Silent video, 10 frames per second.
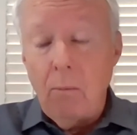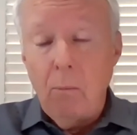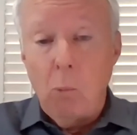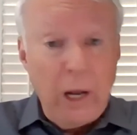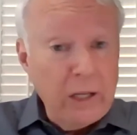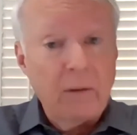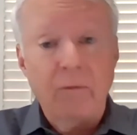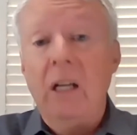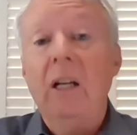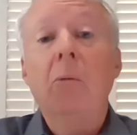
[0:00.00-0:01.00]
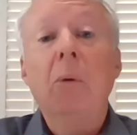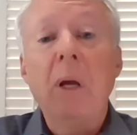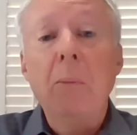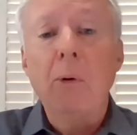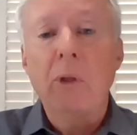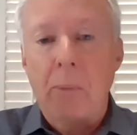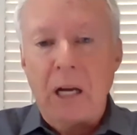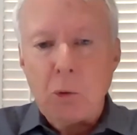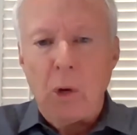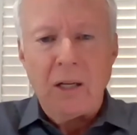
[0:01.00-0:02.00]
ways of dealing with people, the
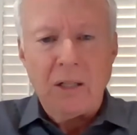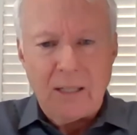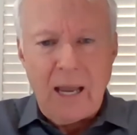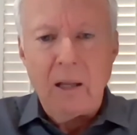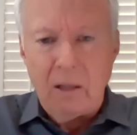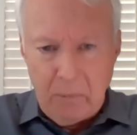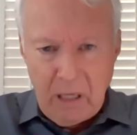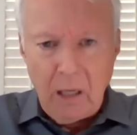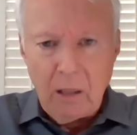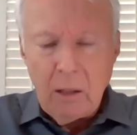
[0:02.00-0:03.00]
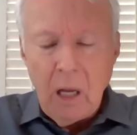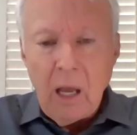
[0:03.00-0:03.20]
best way to stay in the middle